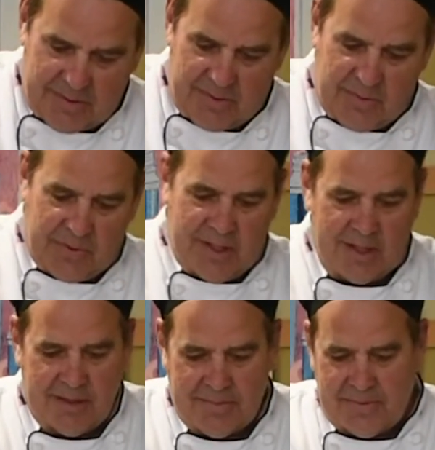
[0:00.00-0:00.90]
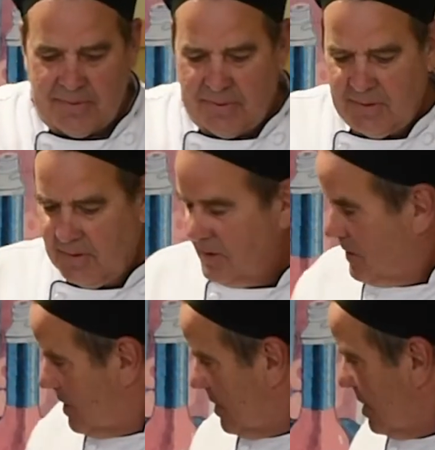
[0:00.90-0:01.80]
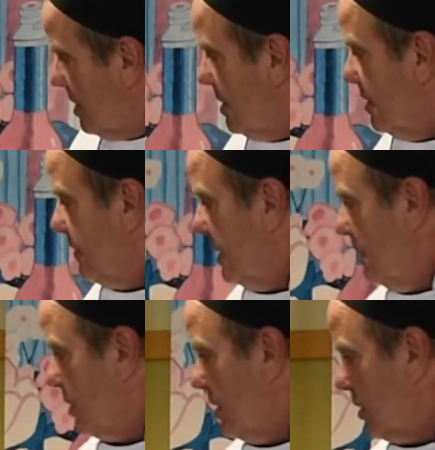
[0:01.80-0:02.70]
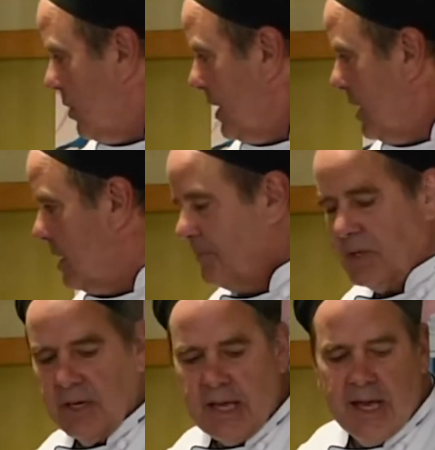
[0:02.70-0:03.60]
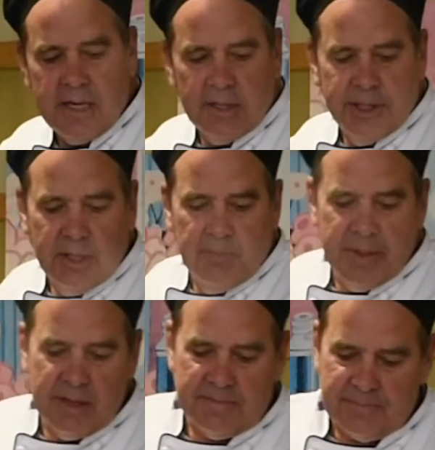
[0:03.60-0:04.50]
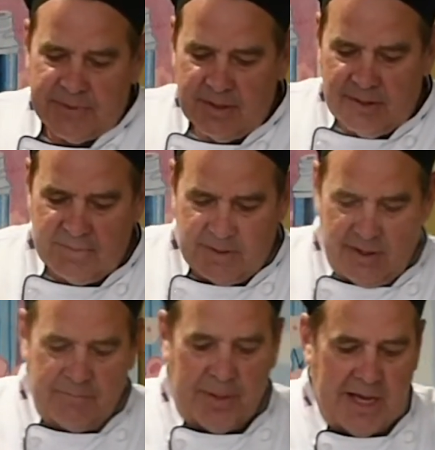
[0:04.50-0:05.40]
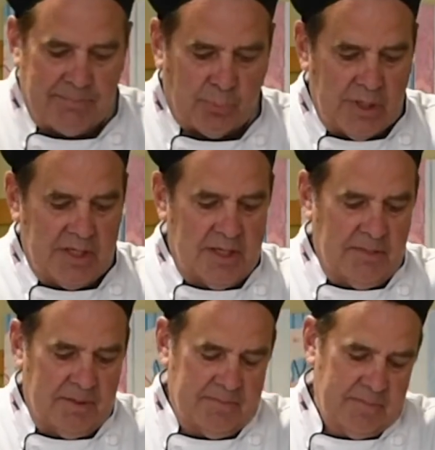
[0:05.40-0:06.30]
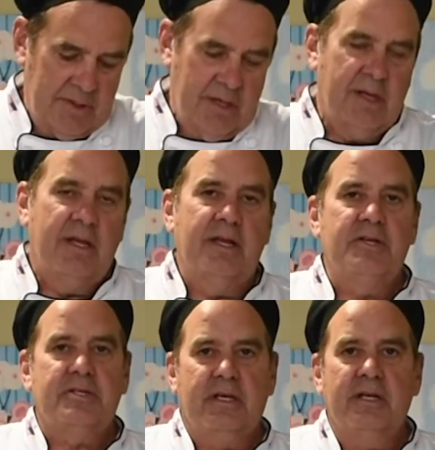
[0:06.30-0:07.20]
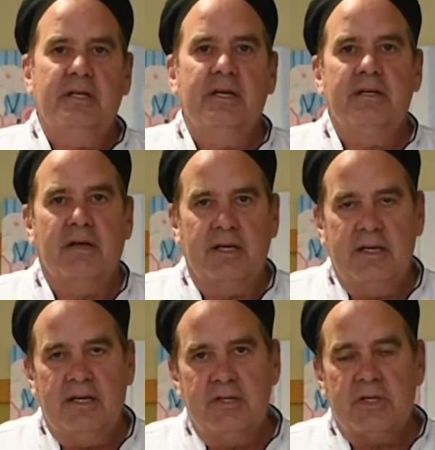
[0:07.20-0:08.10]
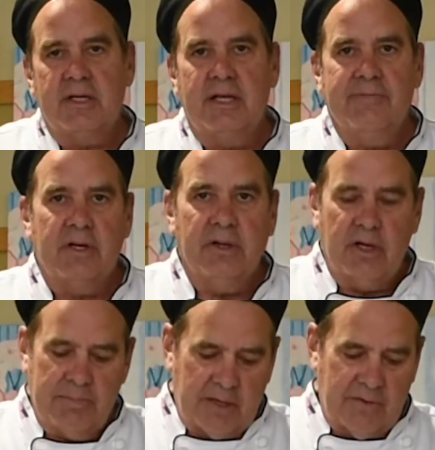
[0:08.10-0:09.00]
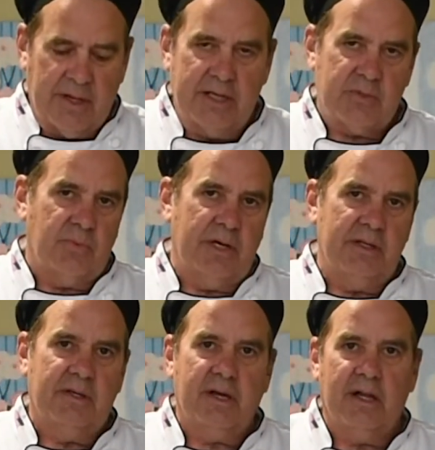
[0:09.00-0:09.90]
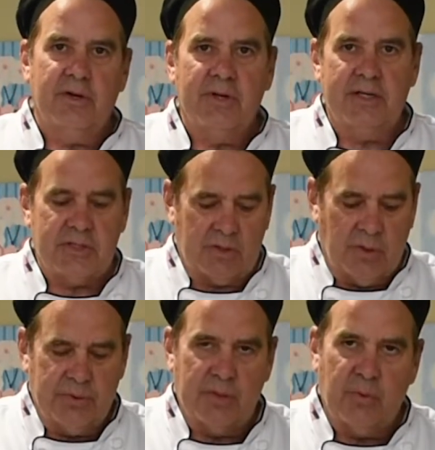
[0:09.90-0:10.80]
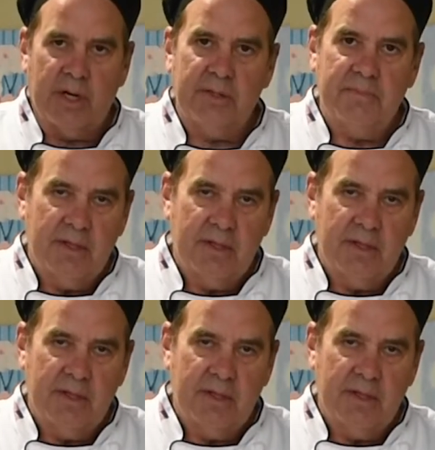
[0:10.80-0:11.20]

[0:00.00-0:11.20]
Okay. Then I'm going to go ahead, I'm going to add a little bit of paprika. And it's going to, again, it's going to give it a little bit of a nice red color, nice golden red,